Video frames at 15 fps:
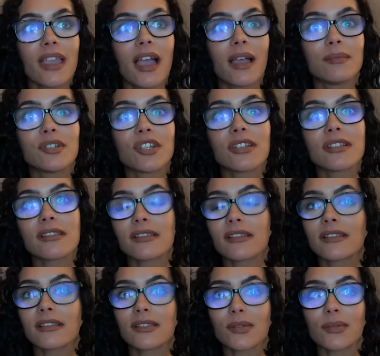I'm
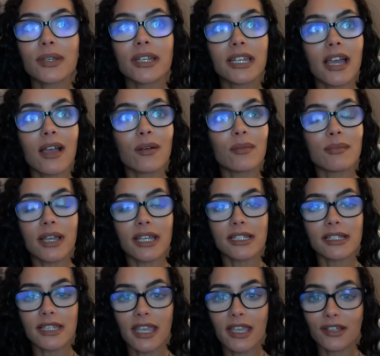just sorting out my
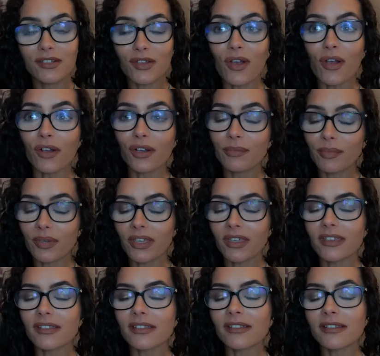TikTok
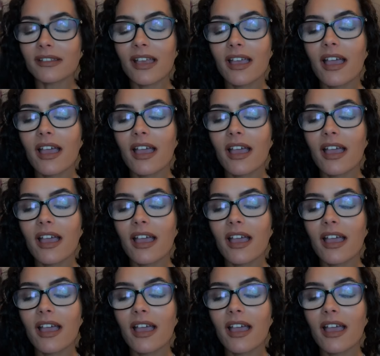because